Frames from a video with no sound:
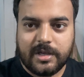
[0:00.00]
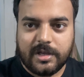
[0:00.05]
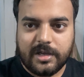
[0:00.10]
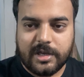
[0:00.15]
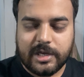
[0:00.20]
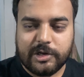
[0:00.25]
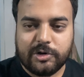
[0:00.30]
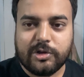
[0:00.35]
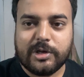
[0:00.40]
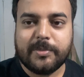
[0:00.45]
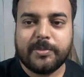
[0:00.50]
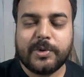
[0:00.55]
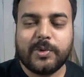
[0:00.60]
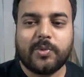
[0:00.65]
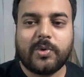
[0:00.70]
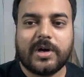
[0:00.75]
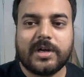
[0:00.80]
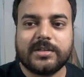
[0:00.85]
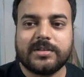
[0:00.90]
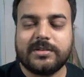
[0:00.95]
Hello
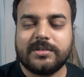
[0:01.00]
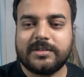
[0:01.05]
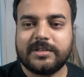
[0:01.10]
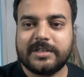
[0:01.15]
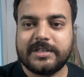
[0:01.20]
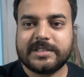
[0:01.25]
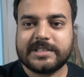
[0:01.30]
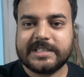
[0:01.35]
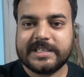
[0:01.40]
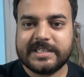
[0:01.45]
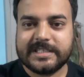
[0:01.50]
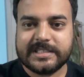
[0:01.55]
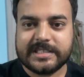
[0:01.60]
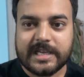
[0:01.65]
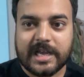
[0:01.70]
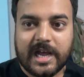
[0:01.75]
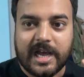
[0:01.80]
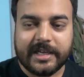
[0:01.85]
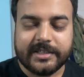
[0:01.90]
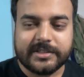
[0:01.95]
everyone, this is
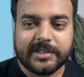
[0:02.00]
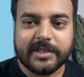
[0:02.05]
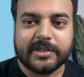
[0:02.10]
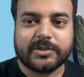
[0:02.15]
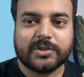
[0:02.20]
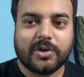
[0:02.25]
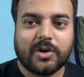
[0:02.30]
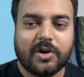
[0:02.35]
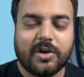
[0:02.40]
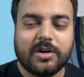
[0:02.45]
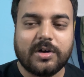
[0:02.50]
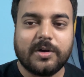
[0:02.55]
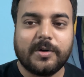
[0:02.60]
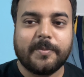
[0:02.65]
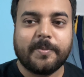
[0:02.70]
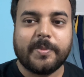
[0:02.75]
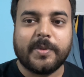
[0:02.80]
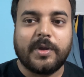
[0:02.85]
Hitechtalk.